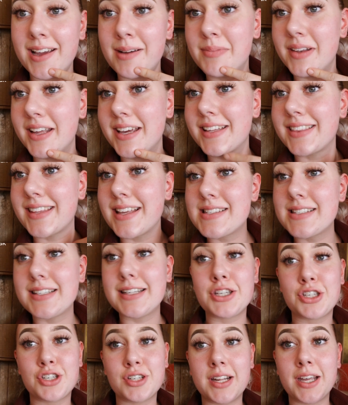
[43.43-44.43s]
I'm like, there's
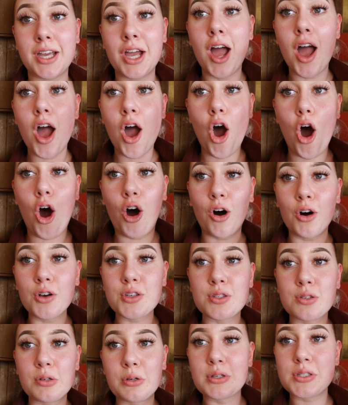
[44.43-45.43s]
literally
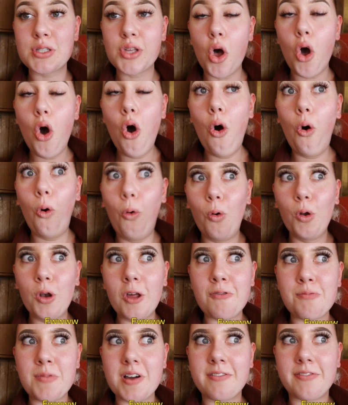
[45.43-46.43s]
hot sauce all
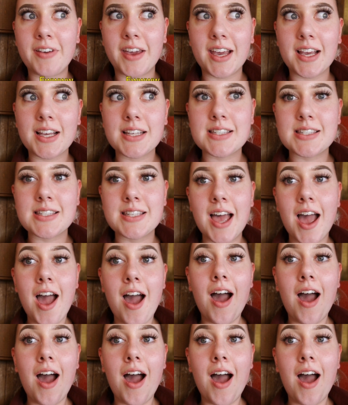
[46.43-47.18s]
over my face.